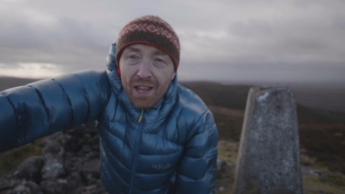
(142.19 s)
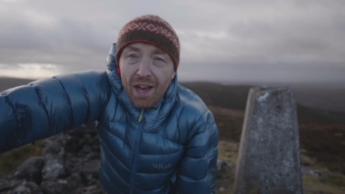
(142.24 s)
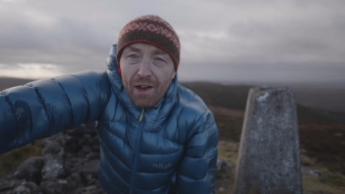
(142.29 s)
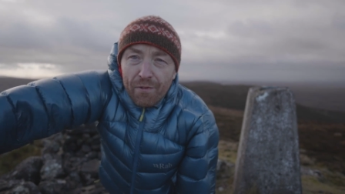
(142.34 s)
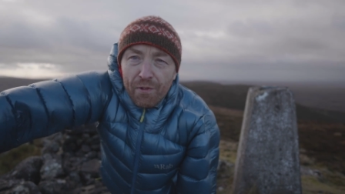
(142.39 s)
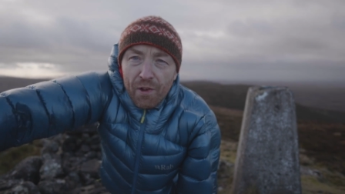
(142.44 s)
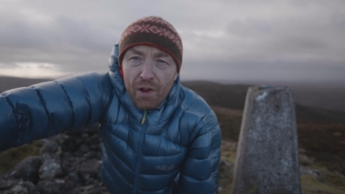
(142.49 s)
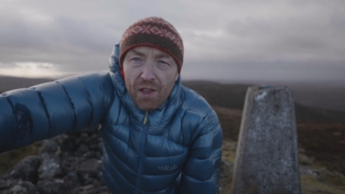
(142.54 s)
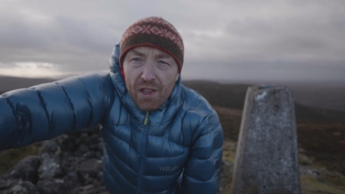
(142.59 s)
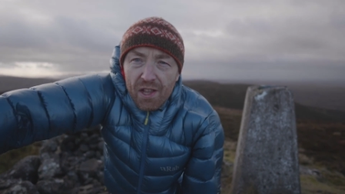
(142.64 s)

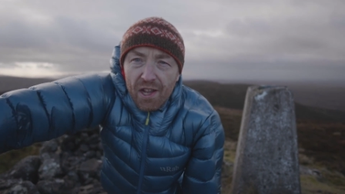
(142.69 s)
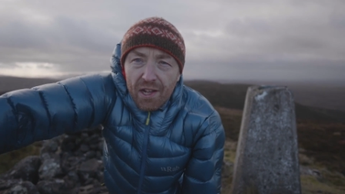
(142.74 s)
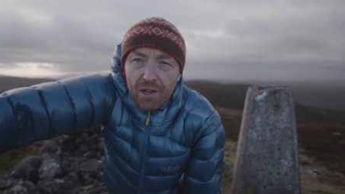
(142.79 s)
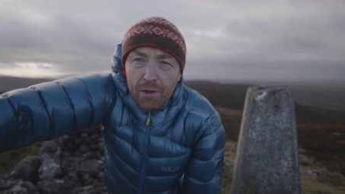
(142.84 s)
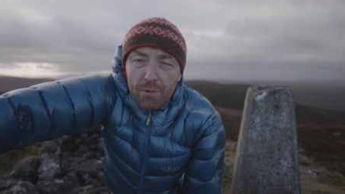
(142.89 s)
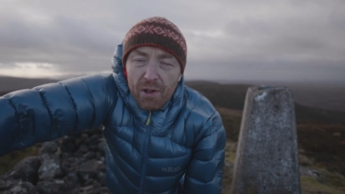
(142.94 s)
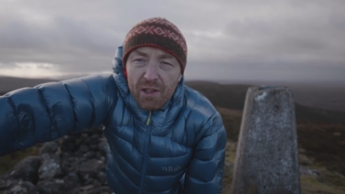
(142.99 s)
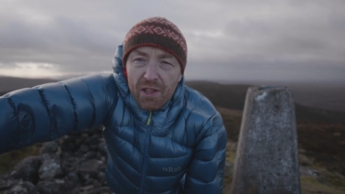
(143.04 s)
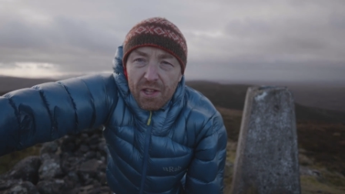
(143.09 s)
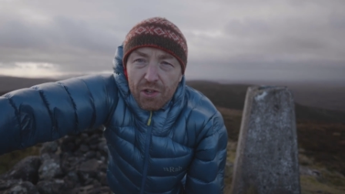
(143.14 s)
That feels like
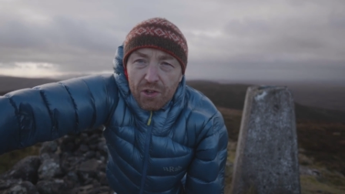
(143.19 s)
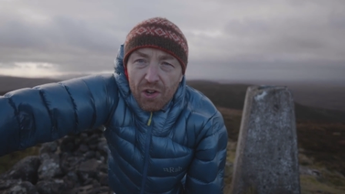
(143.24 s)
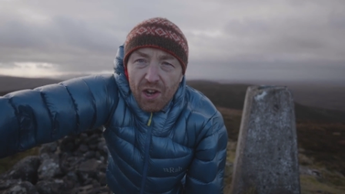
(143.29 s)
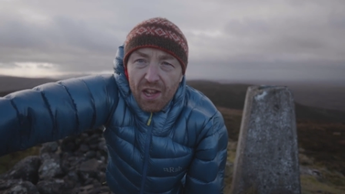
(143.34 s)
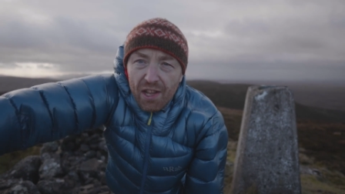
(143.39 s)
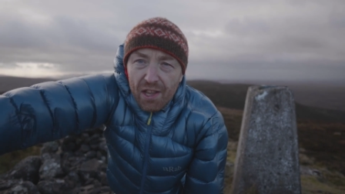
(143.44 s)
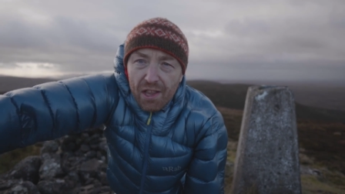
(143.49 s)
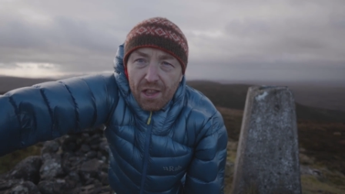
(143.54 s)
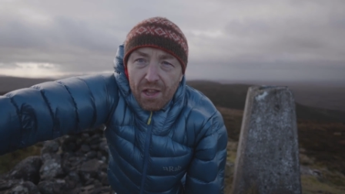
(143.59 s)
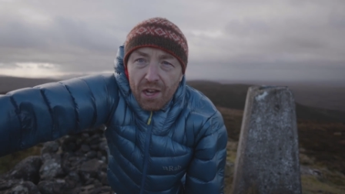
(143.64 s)
a really
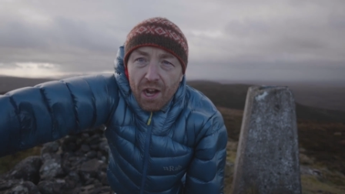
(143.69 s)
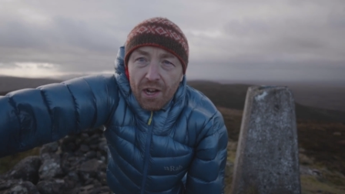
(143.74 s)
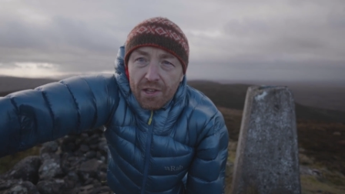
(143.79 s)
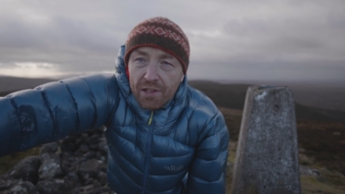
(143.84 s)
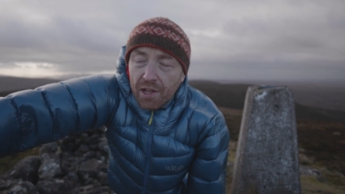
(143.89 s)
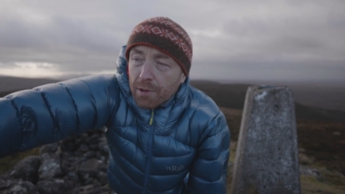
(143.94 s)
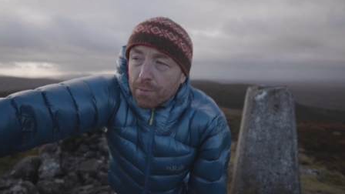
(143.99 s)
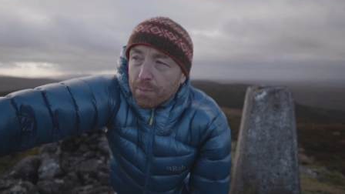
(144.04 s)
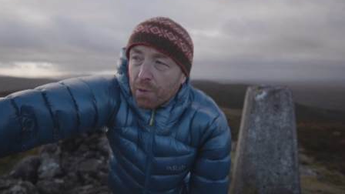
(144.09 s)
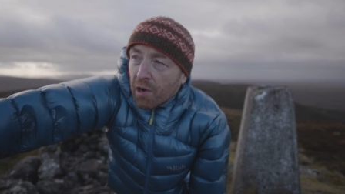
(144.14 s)
great
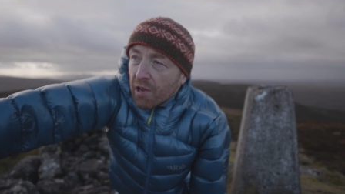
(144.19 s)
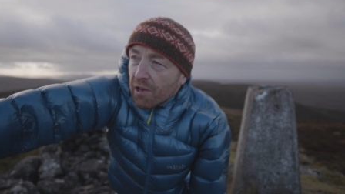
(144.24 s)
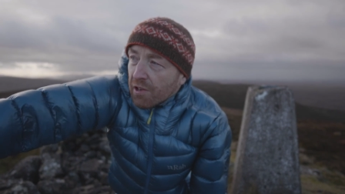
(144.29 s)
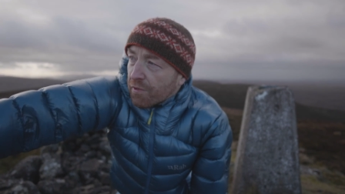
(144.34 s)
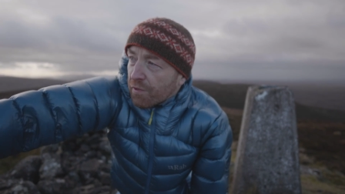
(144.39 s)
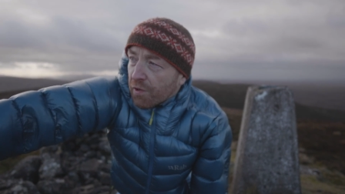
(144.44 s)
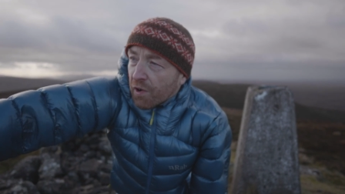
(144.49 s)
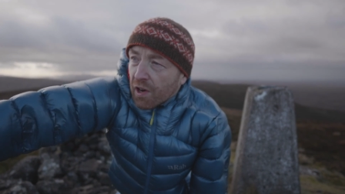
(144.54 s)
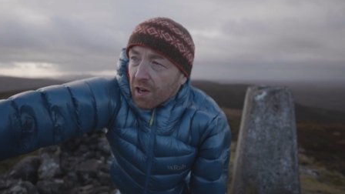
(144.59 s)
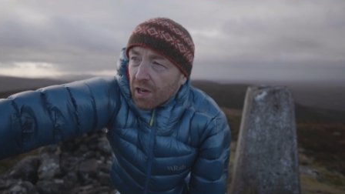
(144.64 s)
starting
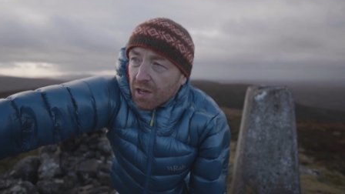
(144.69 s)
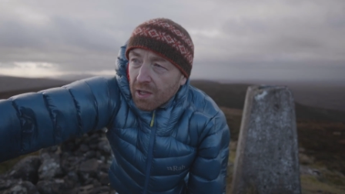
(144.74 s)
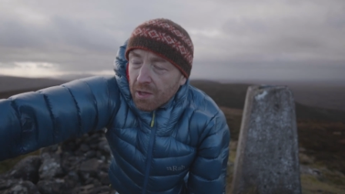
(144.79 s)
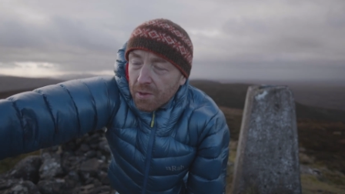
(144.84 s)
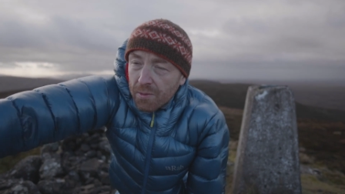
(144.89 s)
point for